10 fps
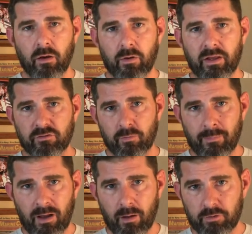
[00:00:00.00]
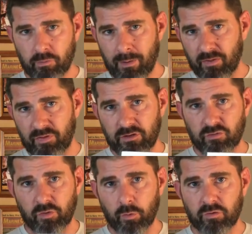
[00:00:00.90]
Okay, it's about, it's about these
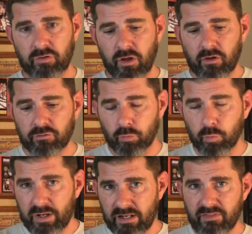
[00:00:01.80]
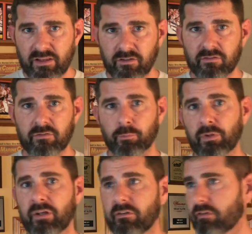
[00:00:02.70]
folks. So read these,
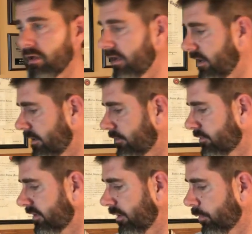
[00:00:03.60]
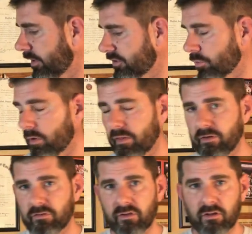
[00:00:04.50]
please, and understand what each one of
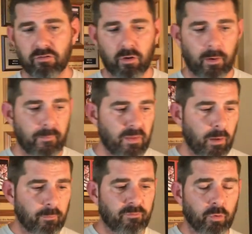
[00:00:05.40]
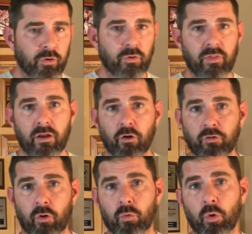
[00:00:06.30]
these things are. Before I do that, I'll
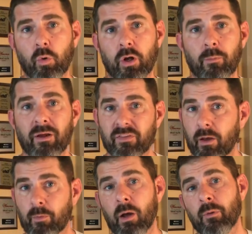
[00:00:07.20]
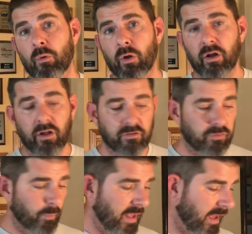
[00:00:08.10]
talk real quick about the upcoming run and guns
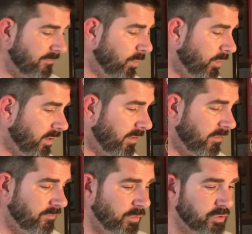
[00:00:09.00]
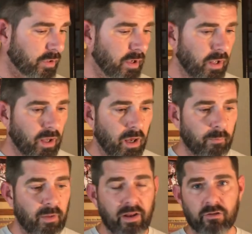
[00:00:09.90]
that we have going on in the future.
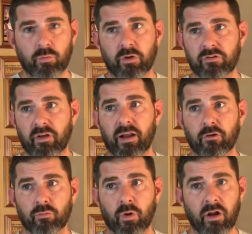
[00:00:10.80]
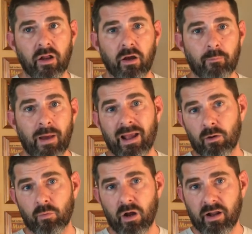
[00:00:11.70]
Um, the next one is Tiger's Run and Gun back
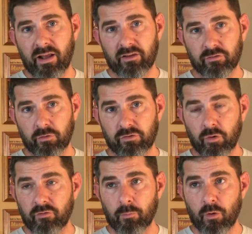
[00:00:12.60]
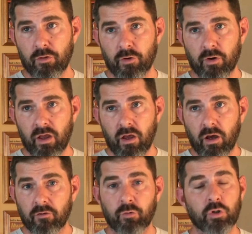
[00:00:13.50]
at Rockcastle. It's November 3rd.
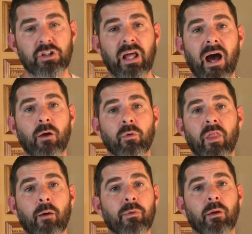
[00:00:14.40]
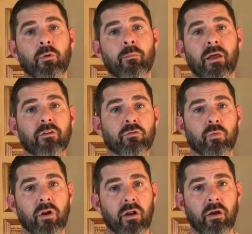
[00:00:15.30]
Unfortunately, I will not be able to make this
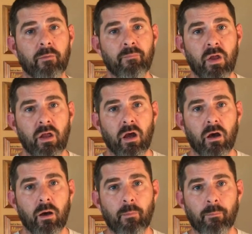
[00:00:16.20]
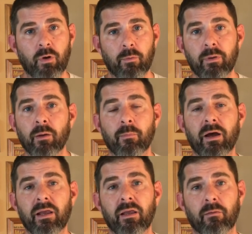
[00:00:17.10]
run and gun. Um, I'm going to be at
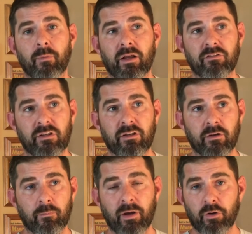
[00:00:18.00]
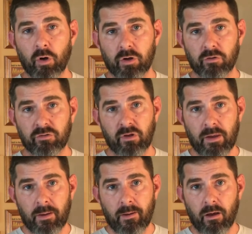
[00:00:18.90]
my, my senior, my daughter's
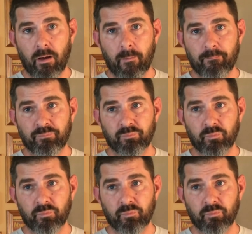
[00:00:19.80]
um,